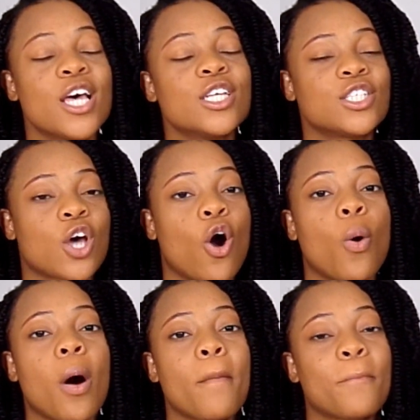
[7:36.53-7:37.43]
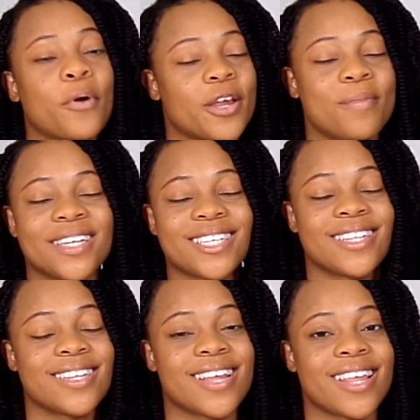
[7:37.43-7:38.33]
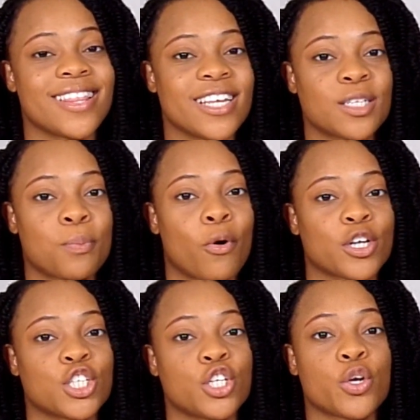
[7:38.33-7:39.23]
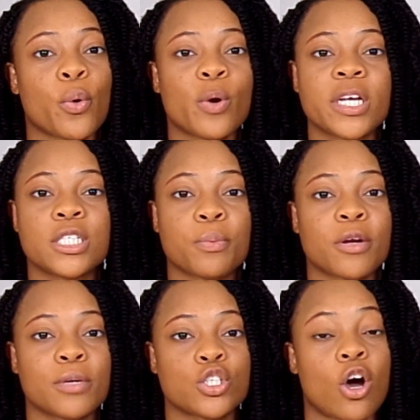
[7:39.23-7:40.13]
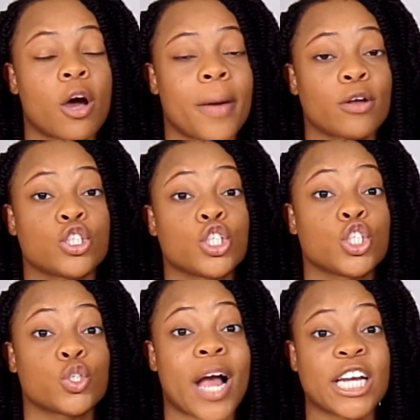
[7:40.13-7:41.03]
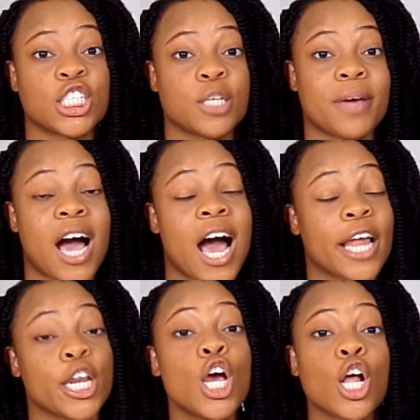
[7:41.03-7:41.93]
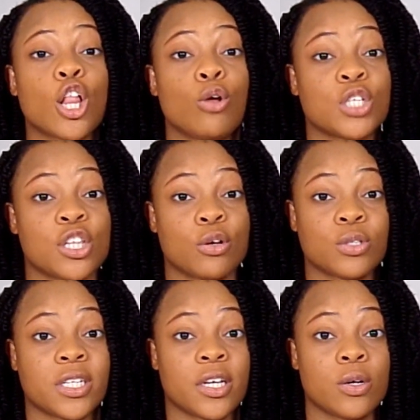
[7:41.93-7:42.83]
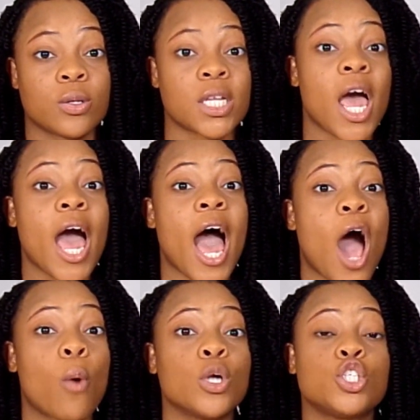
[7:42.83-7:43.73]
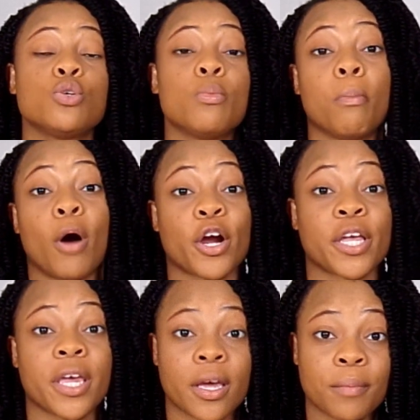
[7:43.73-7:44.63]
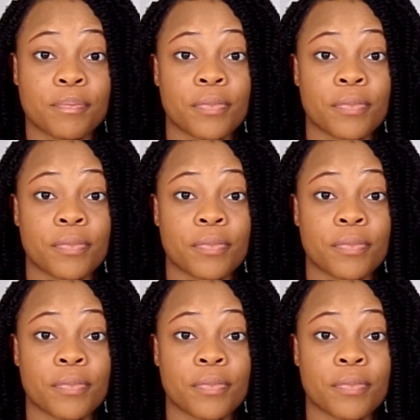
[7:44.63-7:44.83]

So pretty much in this portion, you're going to pretty much talk about your strategy behind closing those deals. How would you market?